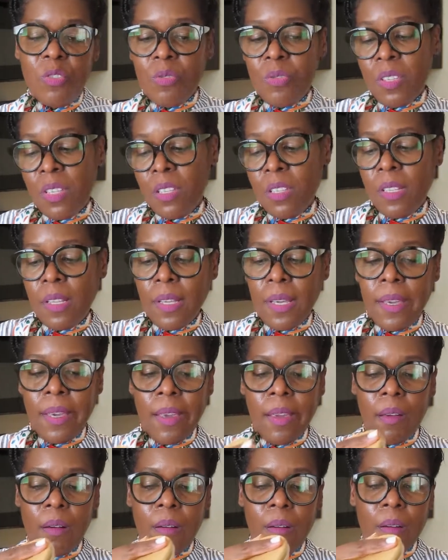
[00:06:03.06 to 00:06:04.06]
during the
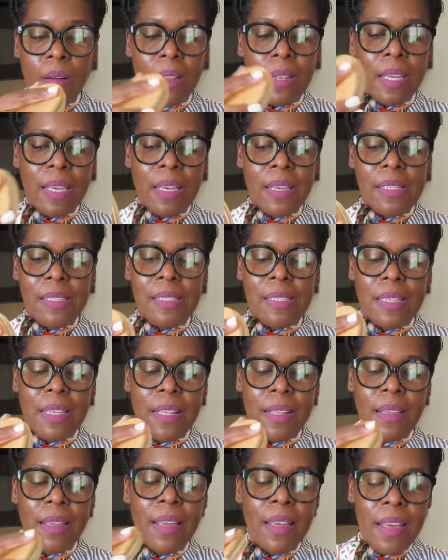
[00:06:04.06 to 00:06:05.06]
day, or like I
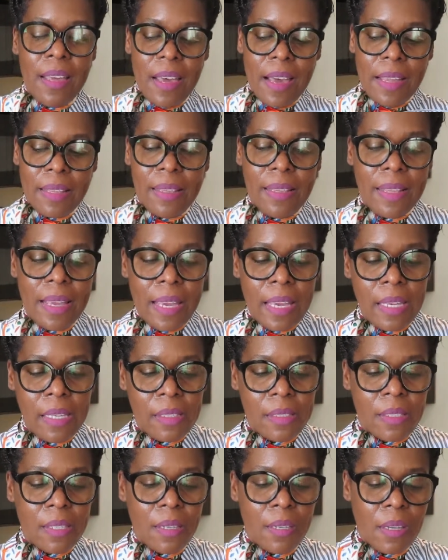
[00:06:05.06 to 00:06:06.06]
said, at
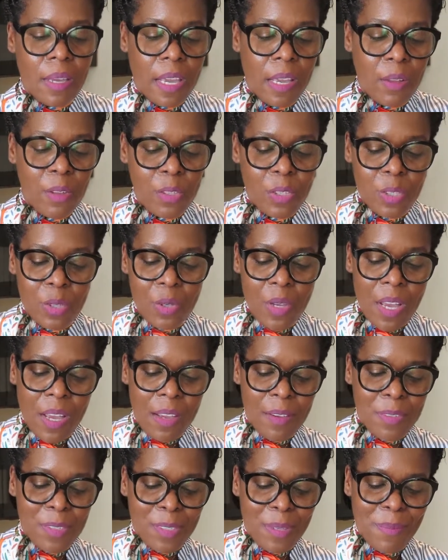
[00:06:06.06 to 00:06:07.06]
night. I also
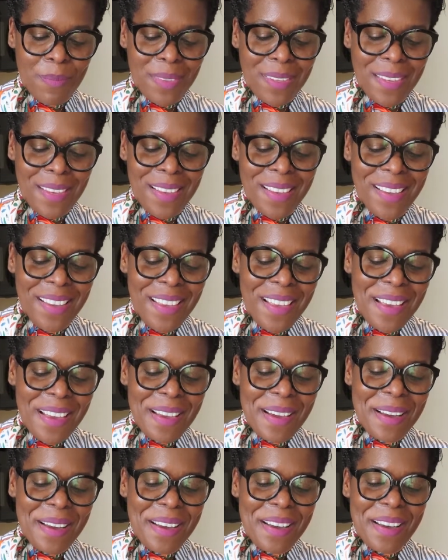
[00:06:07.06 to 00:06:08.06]
have something
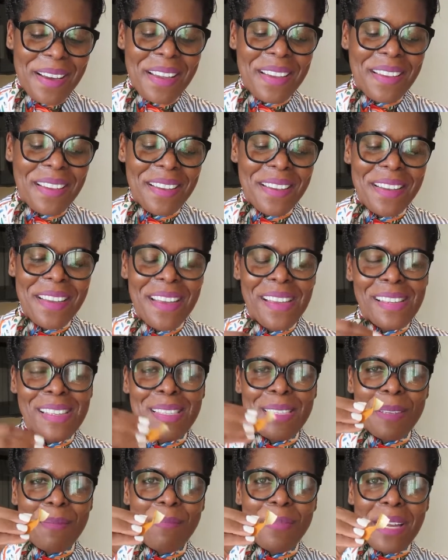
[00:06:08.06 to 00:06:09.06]

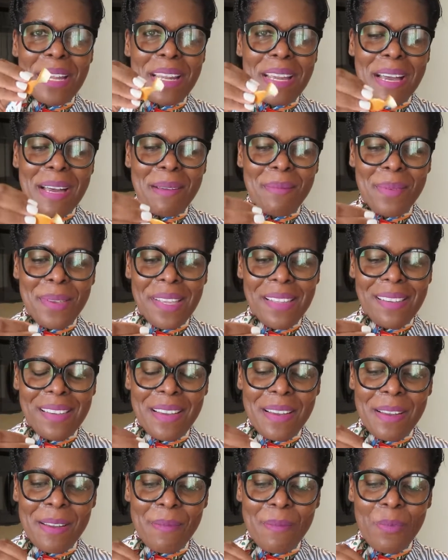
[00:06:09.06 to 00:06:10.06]
it's a bad habit.
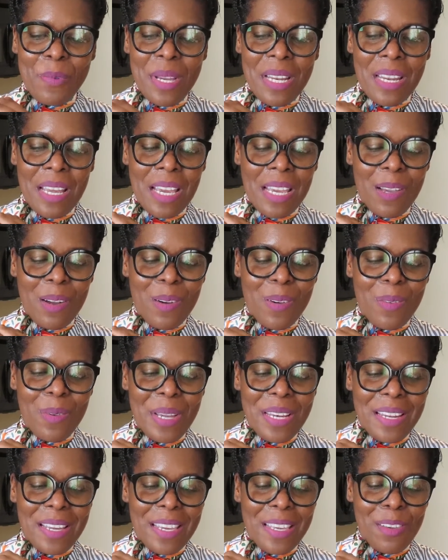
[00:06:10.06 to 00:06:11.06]

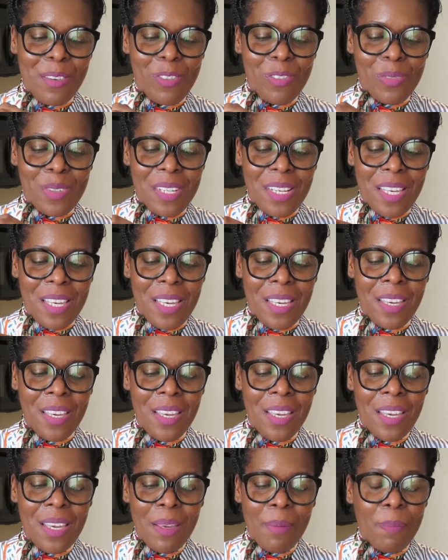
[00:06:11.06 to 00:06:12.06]
When I usually
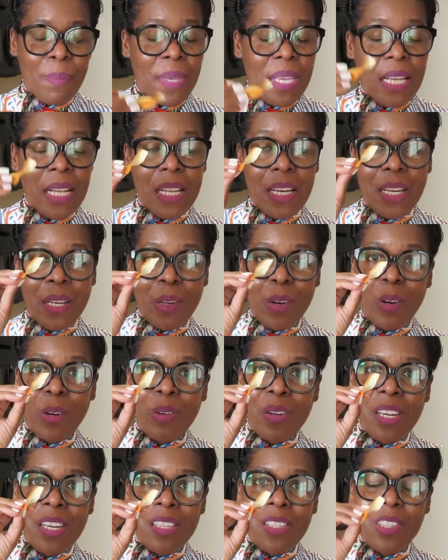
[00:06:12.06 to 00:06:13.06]
peel an
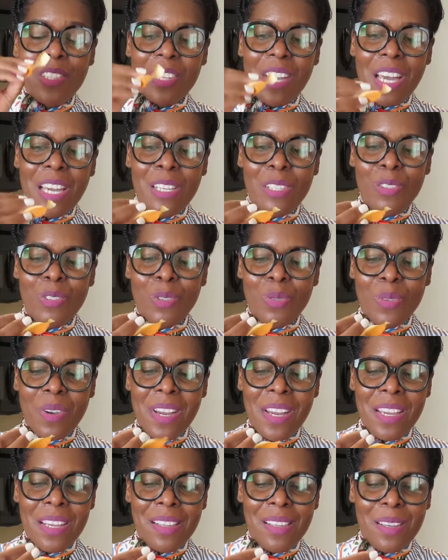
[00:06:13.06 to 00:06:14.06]
orange, I
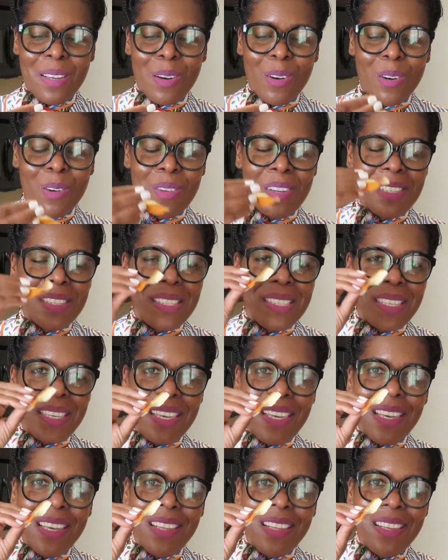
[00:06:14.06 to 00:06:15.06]
dry the orange
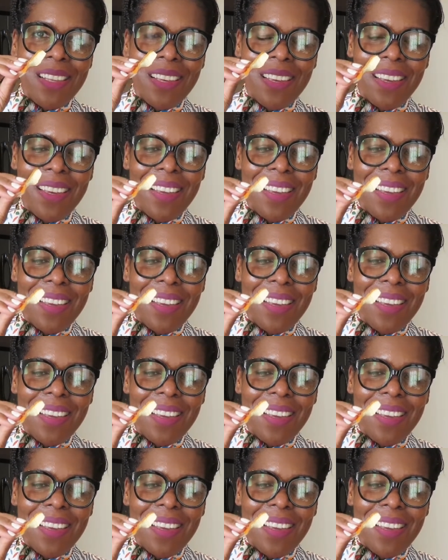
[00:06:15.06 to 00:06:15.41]
skin